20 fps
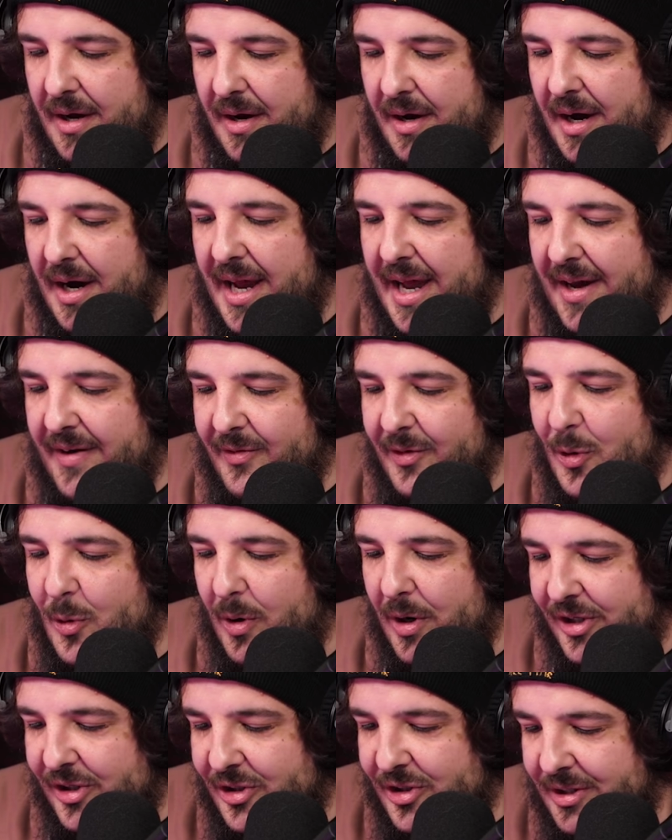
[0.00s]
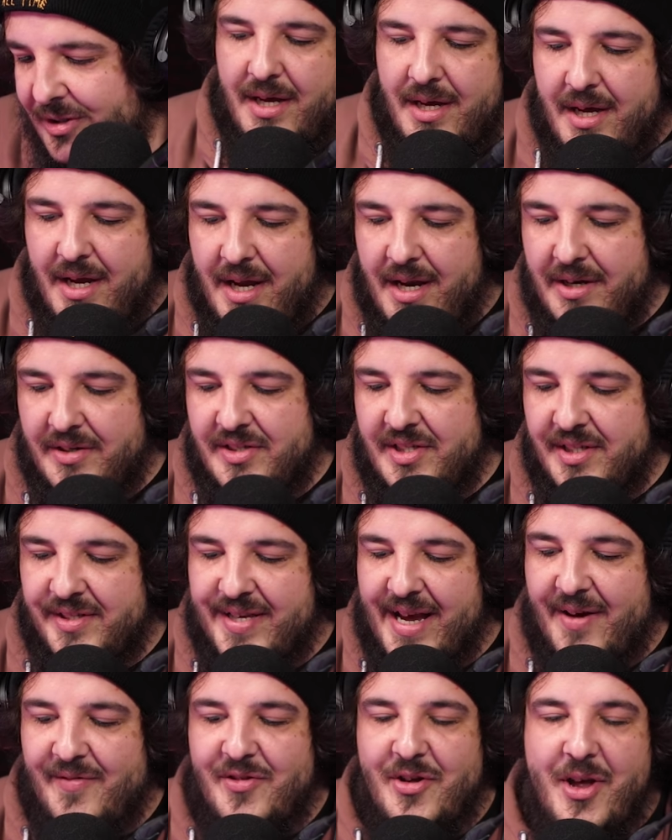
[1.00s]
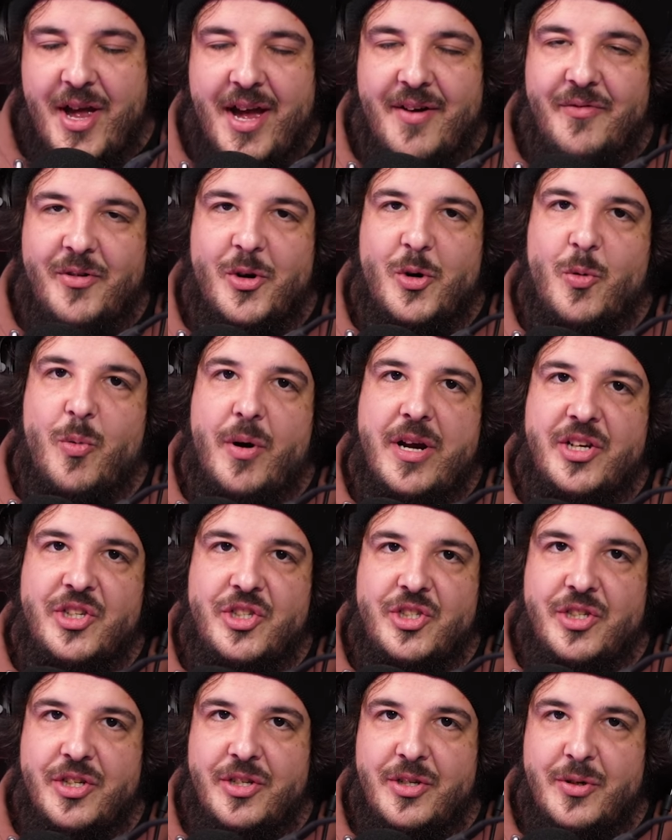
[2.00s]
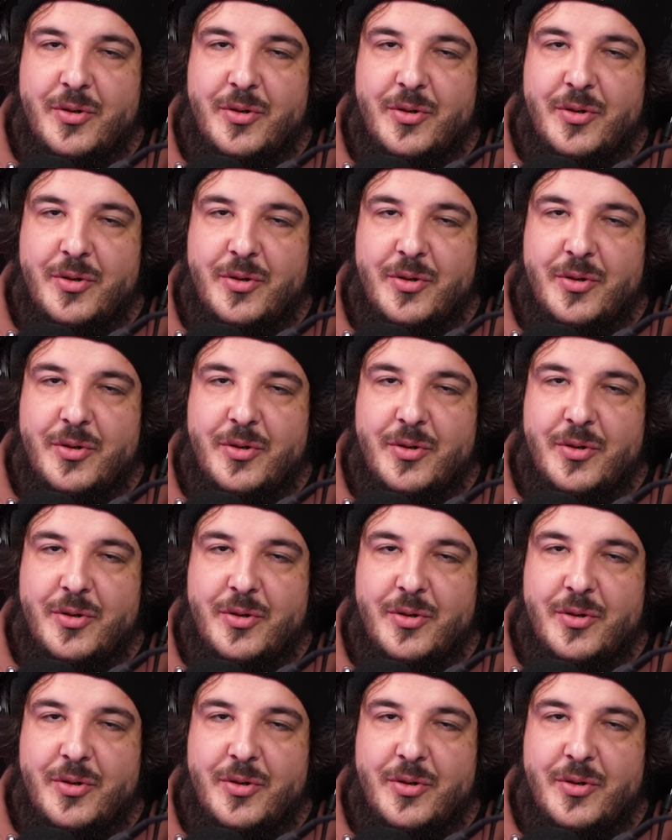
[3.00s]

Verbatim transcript: I have a question. And it says, have you ever questioned your